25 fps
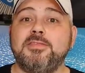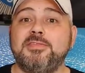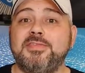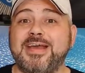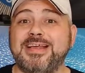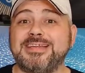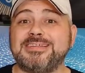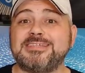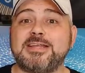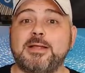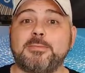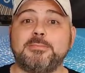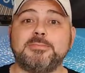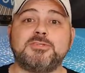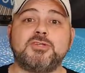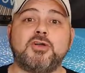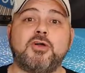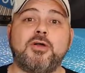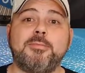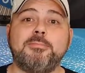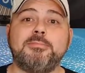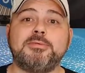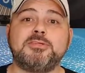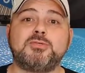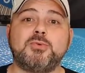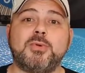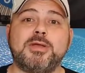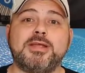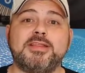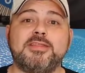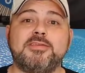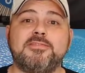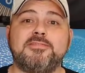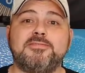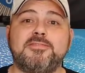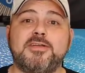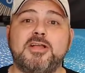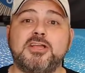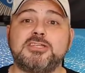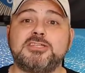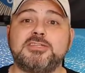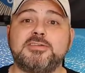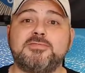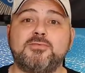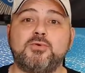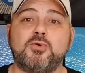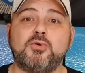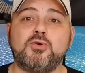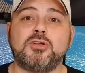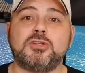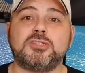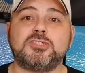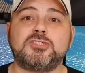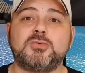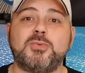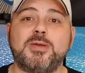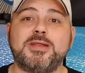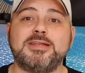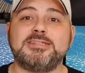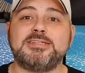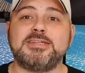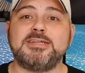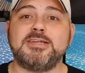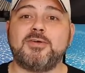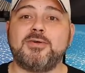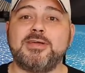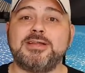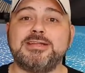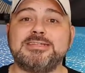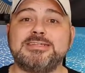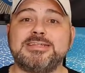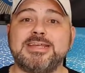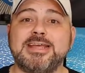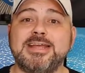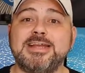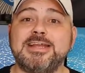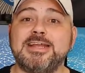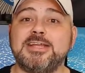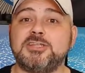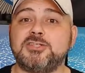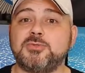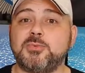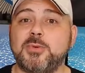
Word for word: That sometime between the 1st of August 2019 and